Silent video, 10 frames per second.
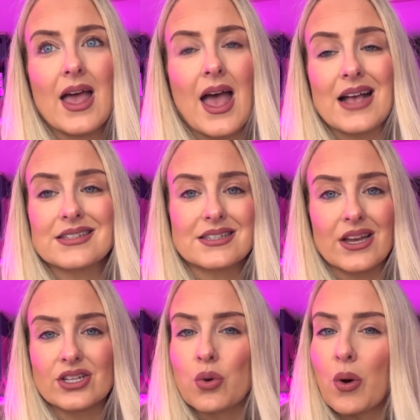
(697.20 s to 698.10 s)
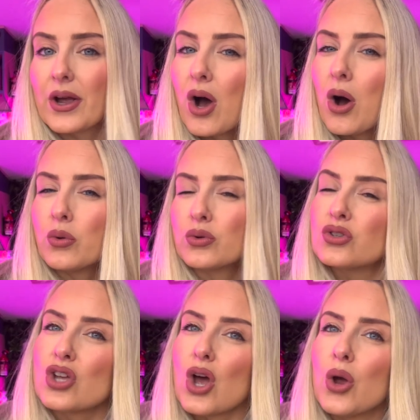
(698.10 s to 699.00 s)
as I say, it's quite cold.
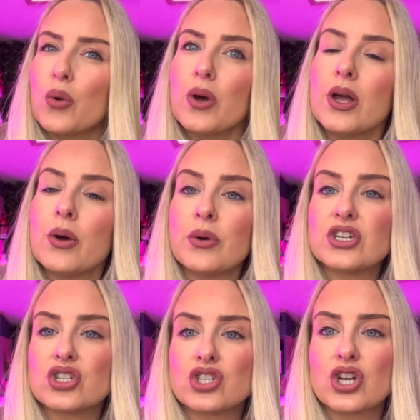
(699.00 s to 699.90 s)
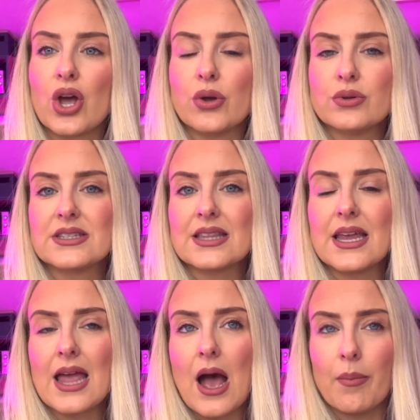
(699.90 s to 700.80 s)
So we just chose
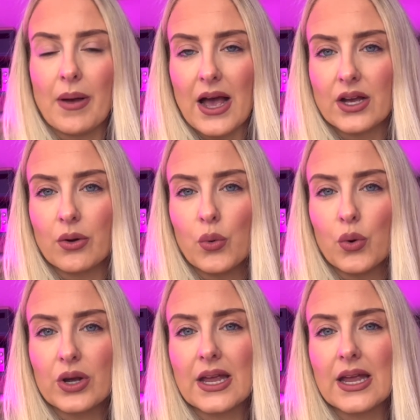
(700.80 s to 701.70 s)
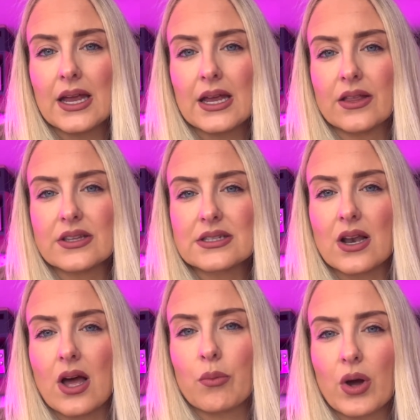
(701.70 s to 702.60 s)
the alpaca walking, the
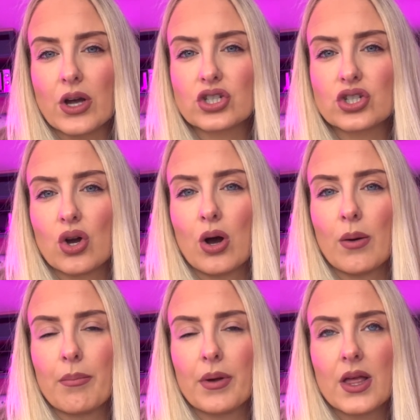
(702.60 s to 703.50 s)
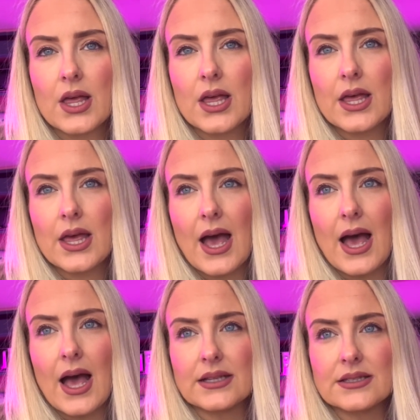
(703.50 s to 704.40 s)
slime workshop,
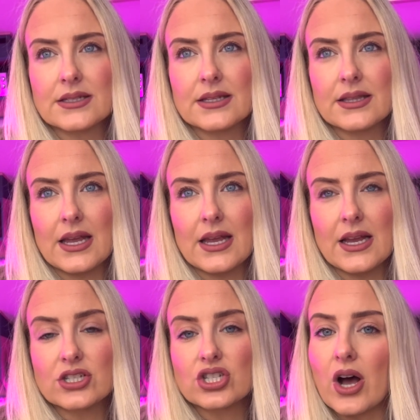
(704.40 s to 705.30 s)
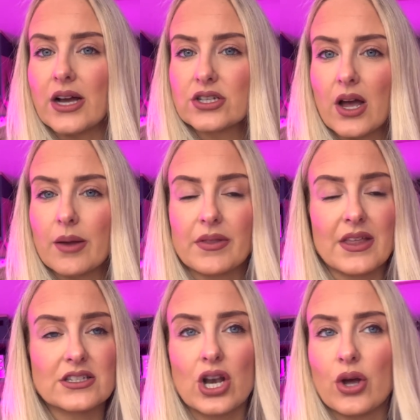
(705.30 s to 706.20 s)
and the tie-dye. But
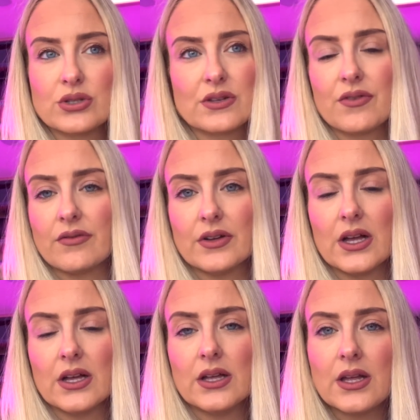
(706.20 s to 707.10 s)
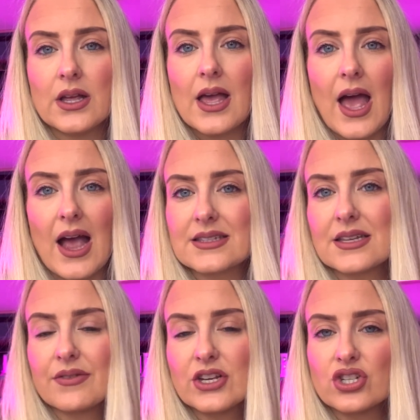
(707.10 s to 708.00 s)
there's loads of other
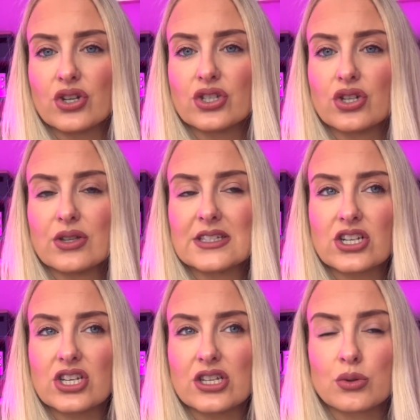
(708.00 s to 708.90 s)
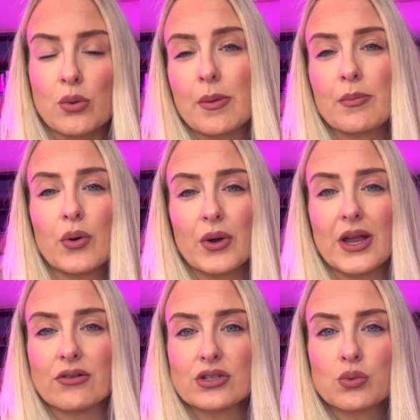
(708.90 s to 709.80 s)
activities you can do. There's actually a swimming pool
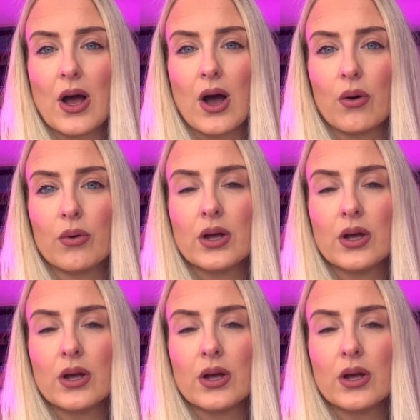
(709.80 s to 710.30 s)
here as well,